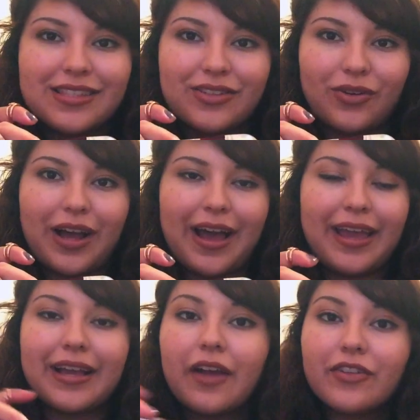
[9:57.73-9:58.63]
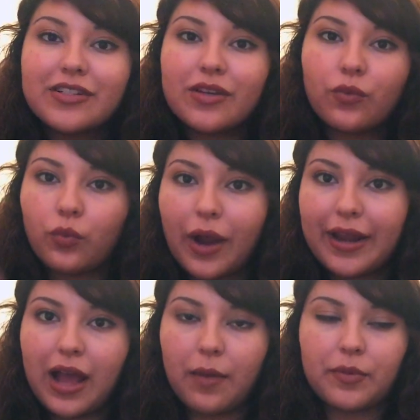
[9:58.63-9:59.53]
little guy covers it
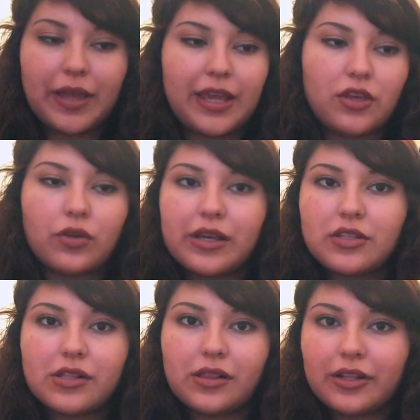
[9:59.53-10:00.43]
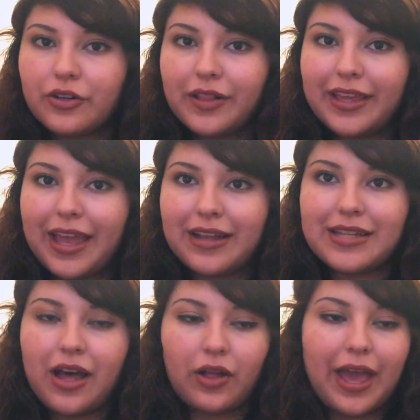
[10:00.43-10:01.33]
right up. Like, you guys literally can't
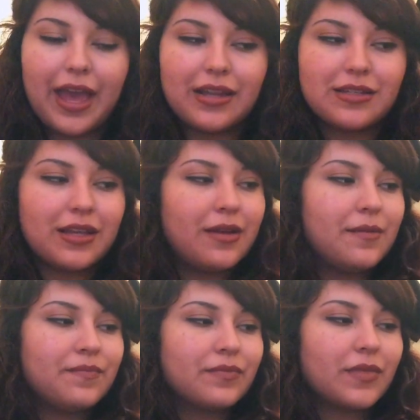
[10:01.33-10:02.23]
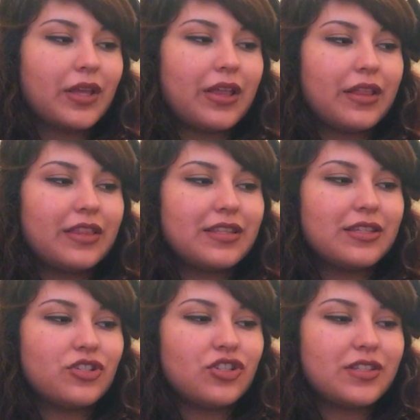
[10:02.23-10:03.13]
tell. And this is